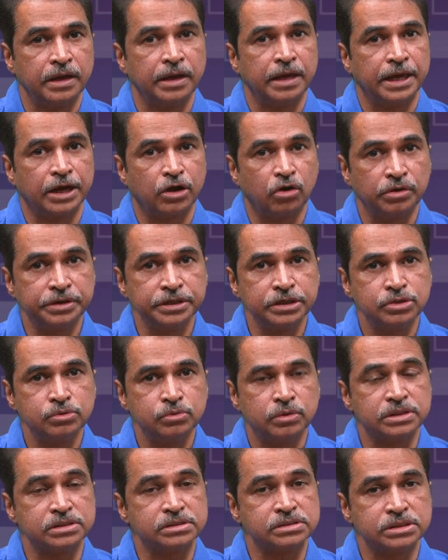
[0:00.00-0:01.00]
According to
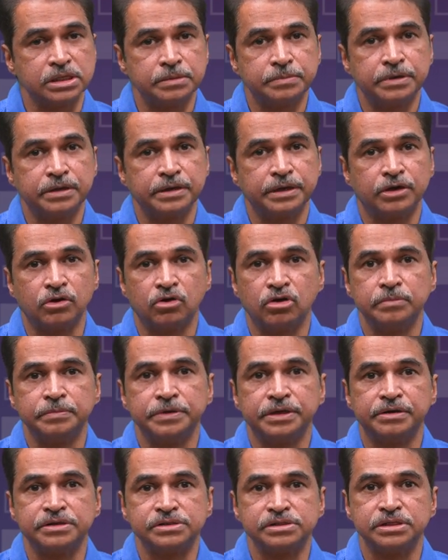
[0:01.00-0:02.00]
a Sabre
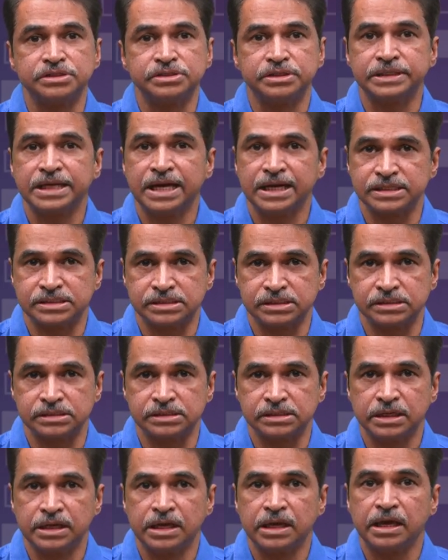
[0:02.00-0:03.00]
Economic Research analysis,
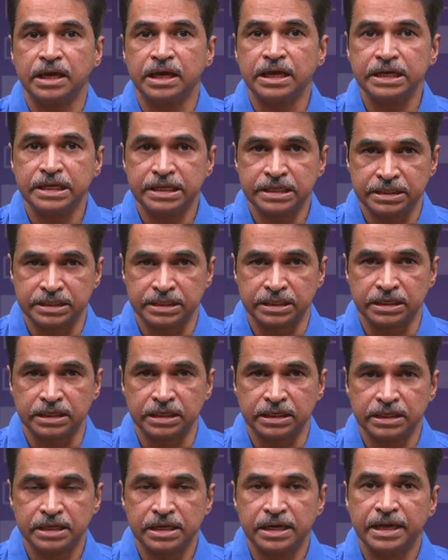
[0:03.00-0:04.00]
in India,
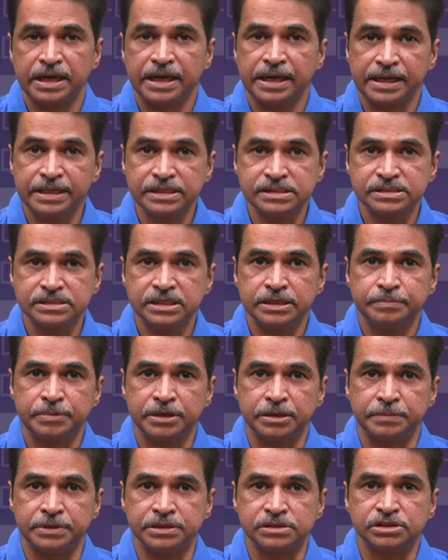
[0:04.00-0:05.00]
instant
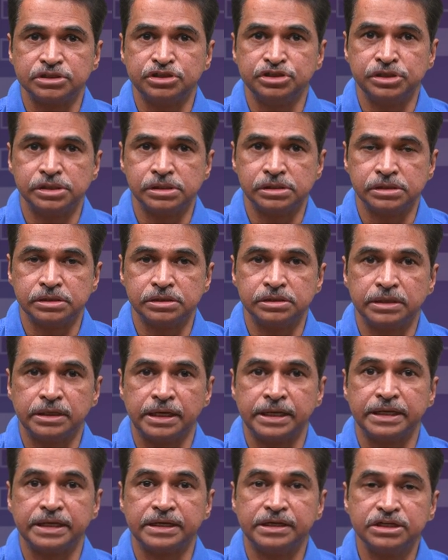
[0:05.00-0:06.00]
payments yielded
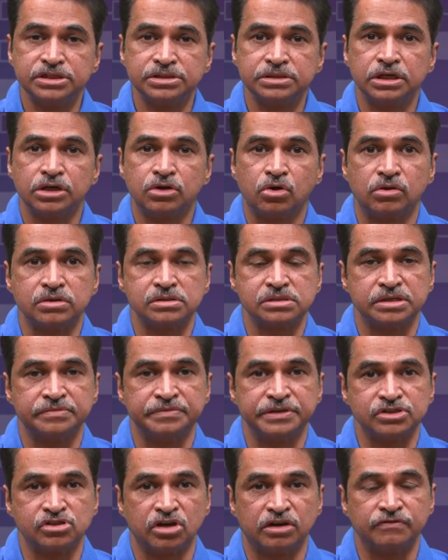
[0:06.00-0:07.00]
an additional cost
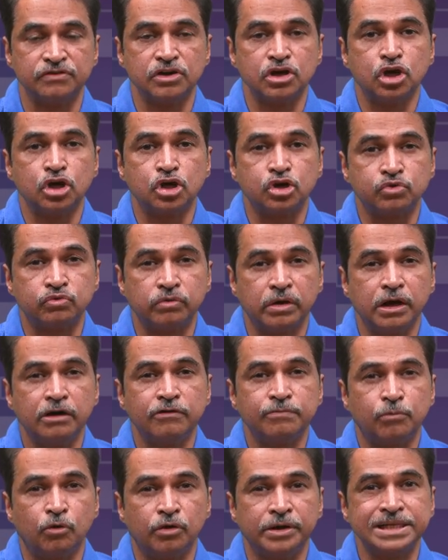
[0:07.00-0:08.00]
savings of
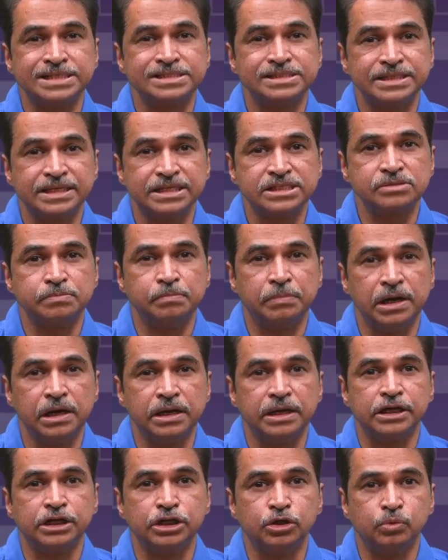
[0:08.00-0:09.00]
$12.6
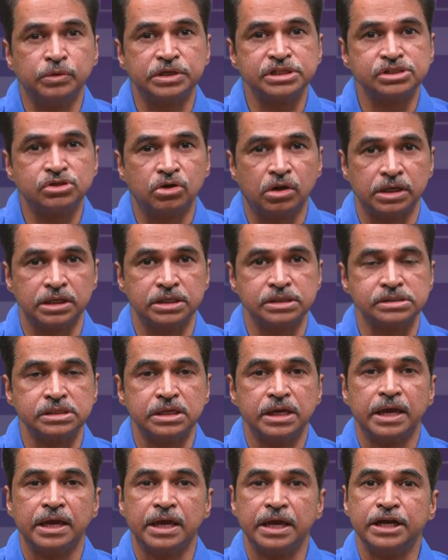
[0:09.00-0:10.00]
billion
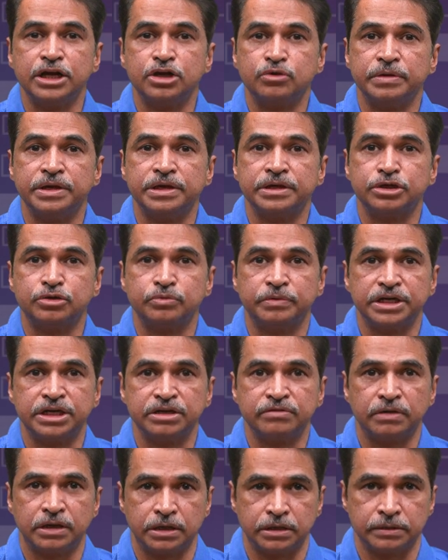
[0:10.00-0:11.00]
in
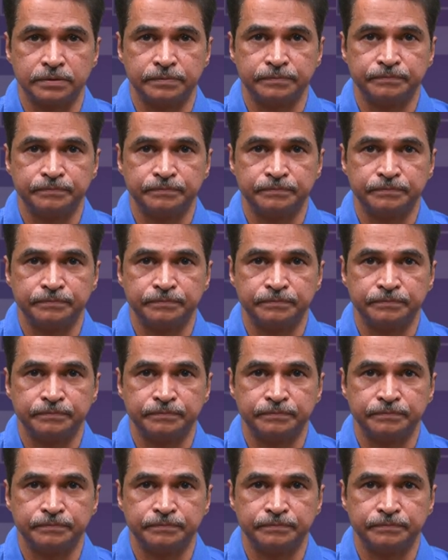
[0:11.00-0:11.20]
2021.